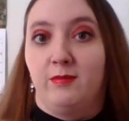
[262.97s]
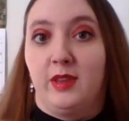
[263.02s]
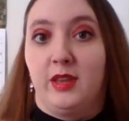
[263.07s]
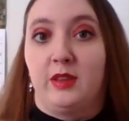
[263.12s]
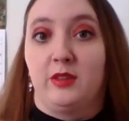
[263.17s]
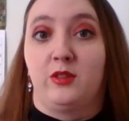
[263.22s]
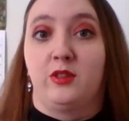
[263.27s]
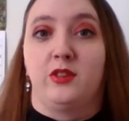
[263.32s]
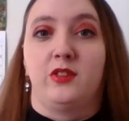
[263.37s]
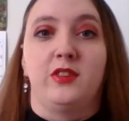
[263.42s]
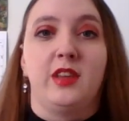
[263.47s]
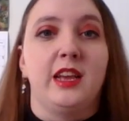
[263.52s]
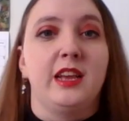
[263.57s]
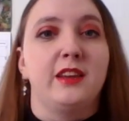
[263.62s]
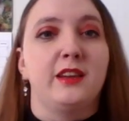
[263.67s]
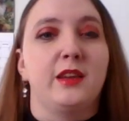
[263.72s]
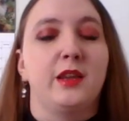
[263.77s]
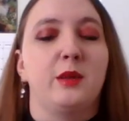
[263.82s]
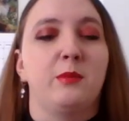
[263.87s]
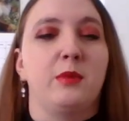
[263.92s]

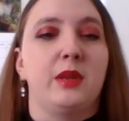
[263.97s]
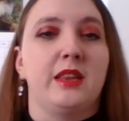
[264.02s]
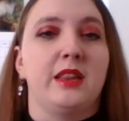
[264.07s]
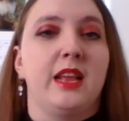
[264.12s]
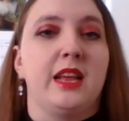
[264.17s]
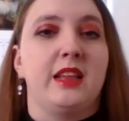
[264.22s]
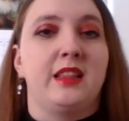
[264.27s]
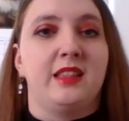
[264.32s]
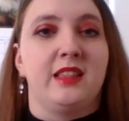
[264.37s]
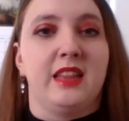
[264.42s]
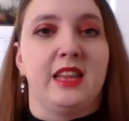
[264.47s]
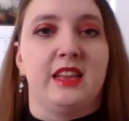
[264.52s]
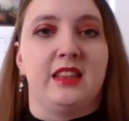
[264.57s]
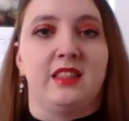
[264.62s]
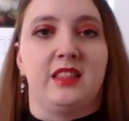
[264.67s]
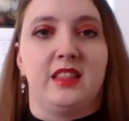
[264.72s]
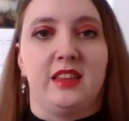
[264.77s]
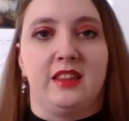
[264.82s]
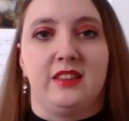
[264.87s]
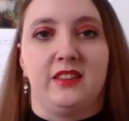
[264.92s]
entertain them, and they think
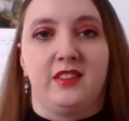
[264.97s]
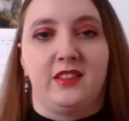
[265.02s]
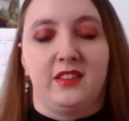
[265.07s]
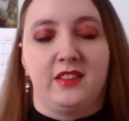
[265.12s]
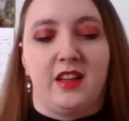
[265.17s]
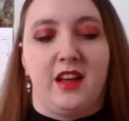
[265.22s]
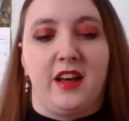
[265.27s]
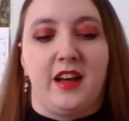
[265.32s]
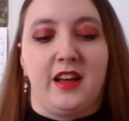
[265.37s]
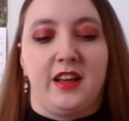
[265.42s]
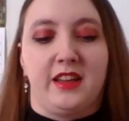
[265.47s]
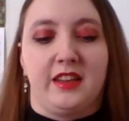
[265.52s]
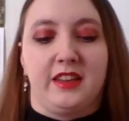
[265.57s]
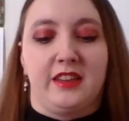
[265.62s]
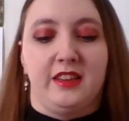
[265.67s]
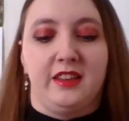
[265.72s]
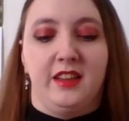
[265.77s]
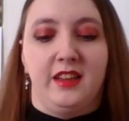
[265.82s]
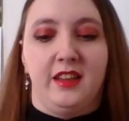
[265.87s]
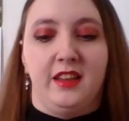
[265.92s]
this guy
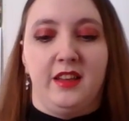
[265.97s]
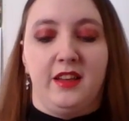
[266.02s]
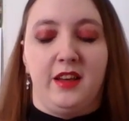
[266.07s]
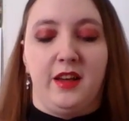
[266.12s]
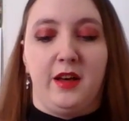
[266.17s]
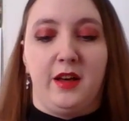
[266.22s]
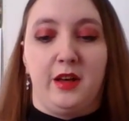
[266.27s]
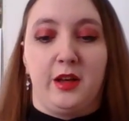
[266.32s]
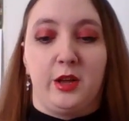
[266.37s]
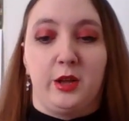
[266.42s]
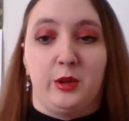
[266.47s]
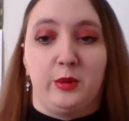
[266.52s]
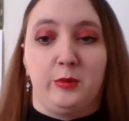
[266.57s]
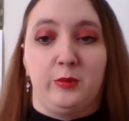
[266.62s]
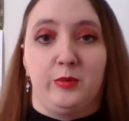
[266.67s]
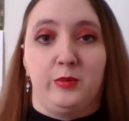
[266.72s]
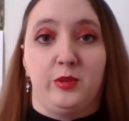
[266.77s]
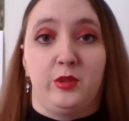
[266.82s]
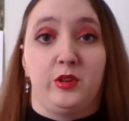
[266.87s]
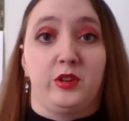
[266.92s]

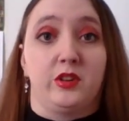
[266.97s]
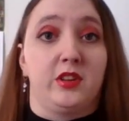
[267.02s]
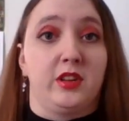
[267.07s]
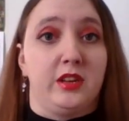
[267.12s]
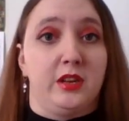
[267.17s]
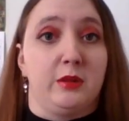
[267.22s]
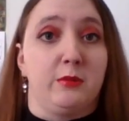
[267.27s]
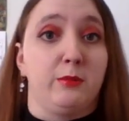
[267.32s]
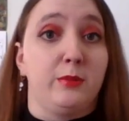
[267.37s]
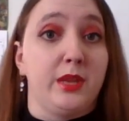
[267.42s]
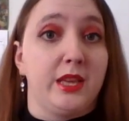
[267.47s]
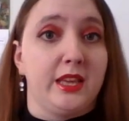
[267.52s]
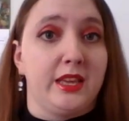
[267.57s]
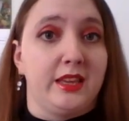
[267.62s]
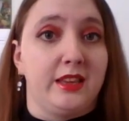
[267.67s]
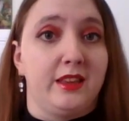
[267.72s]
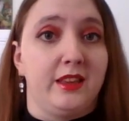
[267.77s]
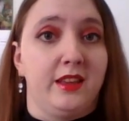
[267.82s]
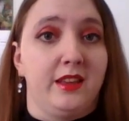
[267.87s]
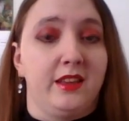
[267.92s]
they're gonna
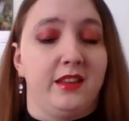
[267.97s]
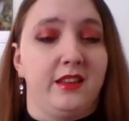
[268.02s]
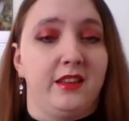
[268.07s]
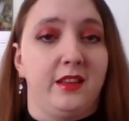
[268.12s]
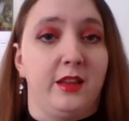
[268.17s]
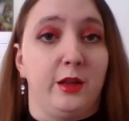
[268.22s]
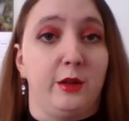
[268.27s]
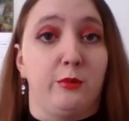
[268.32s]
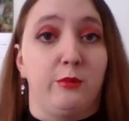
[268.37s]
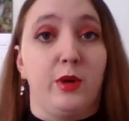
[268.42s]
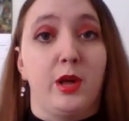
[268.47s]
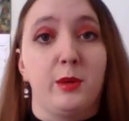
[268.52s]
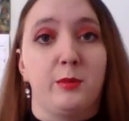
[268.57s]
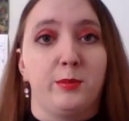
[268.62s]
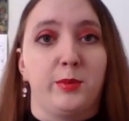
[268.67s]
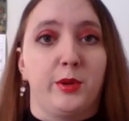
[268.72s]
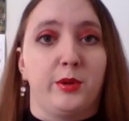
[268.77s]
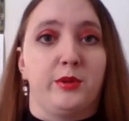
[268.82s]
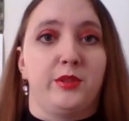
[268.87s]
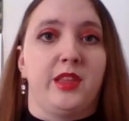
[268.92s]
meet, El
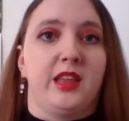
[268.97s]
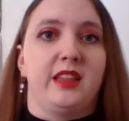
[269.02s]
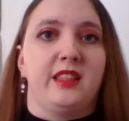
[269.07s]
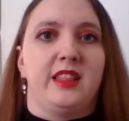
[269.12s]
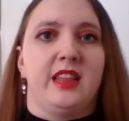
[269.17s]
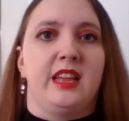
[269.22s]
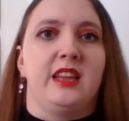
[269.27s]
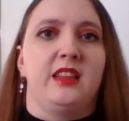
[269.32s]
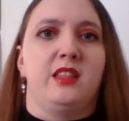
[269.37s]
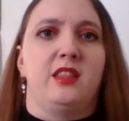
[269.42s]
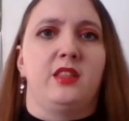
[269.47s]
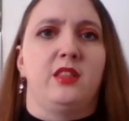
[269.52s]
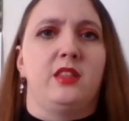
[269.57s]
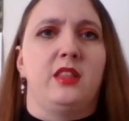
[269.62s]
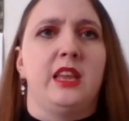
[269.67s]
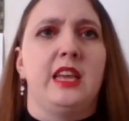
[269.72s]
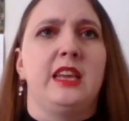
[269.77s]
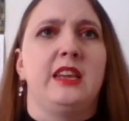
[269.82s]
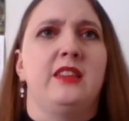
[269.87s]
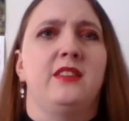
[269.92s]
Guapo, they think
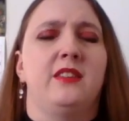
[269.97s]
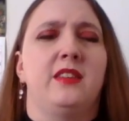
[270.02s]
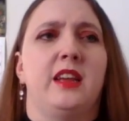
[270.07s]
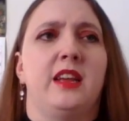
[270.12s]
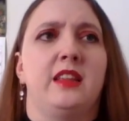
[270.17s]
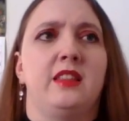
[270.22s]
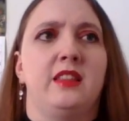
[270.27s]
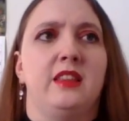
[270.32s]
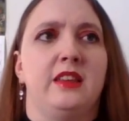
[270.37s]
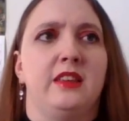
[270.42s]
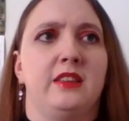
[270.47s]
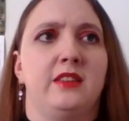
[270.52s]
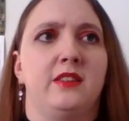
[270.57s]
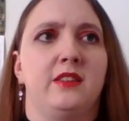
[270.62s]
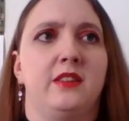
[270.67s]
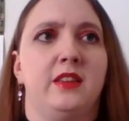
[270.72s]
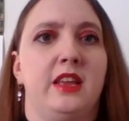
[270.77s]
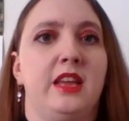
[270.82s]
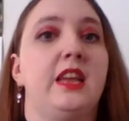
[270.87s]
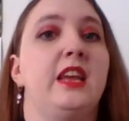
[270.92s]
he's like
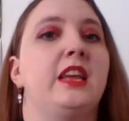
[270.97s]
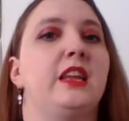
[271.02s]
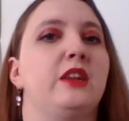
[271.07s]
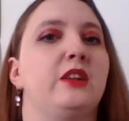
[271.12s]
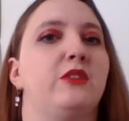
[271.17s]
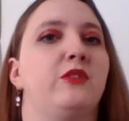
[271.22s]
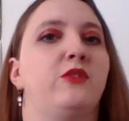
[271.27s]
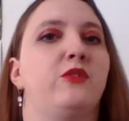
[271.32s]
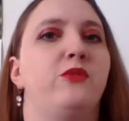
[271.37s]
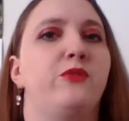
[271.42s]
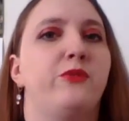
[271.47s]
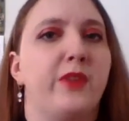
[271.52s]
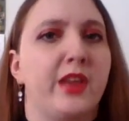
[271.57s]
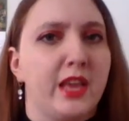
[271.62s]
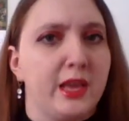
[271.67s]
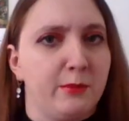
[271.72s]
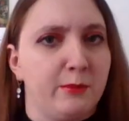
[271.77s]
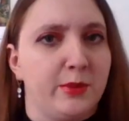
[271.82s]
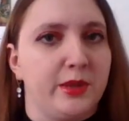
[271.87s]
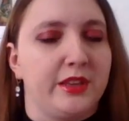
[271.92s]
this
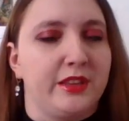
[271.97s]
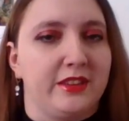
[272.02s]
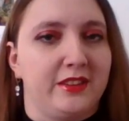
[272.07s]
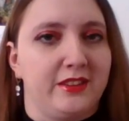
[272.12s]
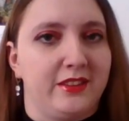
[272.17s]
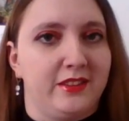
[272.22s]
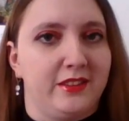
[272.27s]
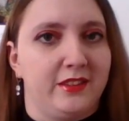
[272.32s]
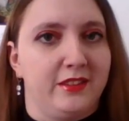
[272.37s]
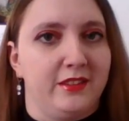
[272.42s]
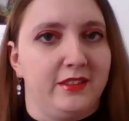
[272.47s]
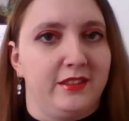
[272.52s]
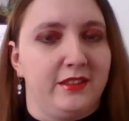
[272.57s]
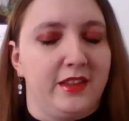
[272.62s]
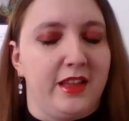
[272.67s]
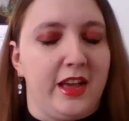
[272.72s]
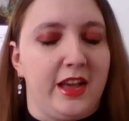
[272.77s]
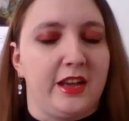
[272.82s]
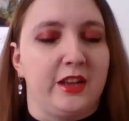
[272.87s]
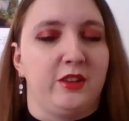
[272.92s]
infamous
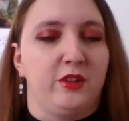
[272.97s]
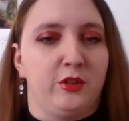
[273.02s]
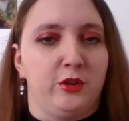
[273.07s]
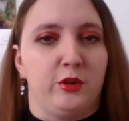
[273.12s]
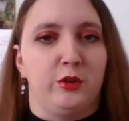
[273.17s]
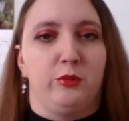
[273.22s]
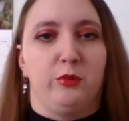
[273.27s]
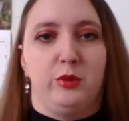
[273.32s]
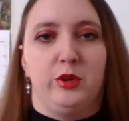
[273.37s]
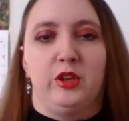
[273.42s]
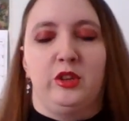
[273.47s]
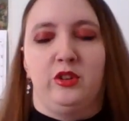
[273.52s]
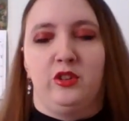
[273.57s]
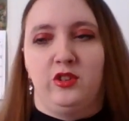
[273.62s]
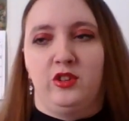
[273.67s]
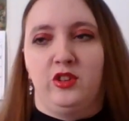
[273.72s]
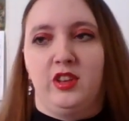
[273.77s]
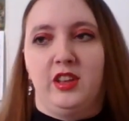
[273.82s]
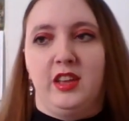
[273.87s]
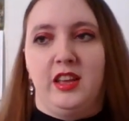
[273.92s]
actor,
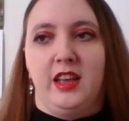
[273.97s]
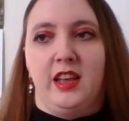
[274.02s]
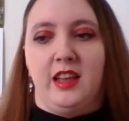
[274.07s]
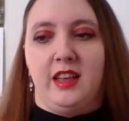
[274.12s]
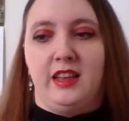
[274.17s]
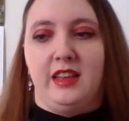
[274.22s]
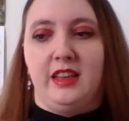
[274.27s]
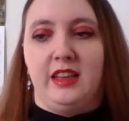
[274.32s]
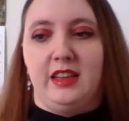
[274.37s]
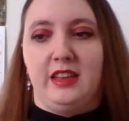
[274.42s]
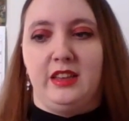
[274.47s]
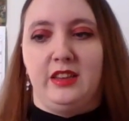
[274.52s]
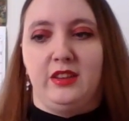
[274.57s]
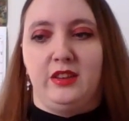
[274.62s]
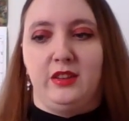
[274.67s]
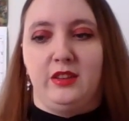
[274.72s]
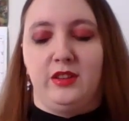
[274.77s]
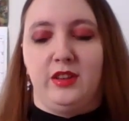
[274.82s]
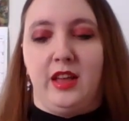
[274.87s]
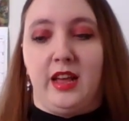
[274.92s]
which,
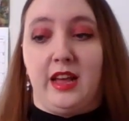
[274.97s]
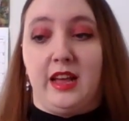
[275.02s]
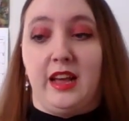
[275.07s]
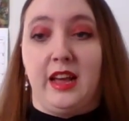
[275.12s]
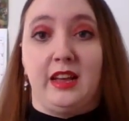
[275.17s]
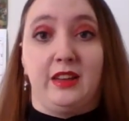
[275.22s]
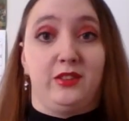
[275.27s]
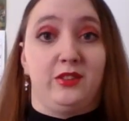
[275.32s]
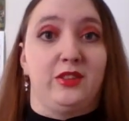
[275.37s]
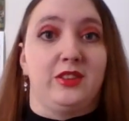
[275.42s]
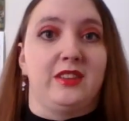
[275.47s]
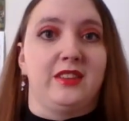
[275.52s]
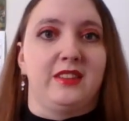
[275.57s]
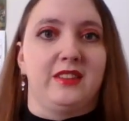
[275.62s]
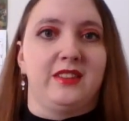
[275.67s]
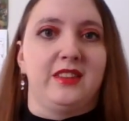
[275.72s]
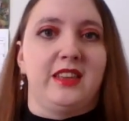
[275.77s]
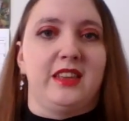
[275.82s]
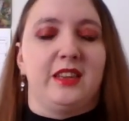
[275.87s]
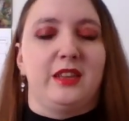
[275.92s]
as you can
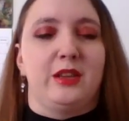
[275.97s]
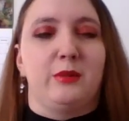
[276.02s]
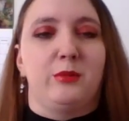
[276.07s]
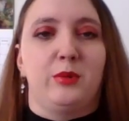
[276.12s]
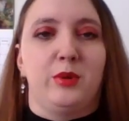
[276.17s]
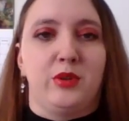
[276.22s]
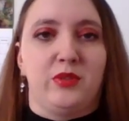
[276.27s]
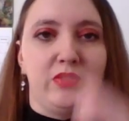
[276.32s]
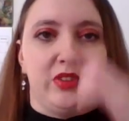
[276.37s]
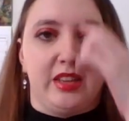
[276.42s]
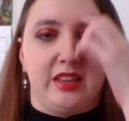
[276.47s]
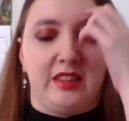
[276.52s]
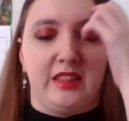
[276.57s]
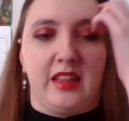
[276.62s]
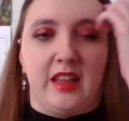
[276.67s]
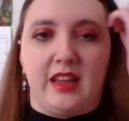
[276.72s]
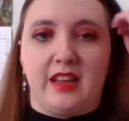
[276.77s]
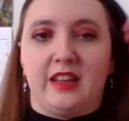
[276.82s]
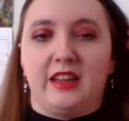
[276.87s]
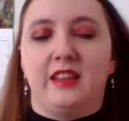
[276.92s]
see in the movie,
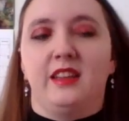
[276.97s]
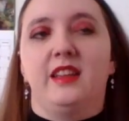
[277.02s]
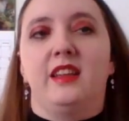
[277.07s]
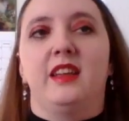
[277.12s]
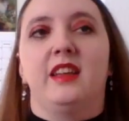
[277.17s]
that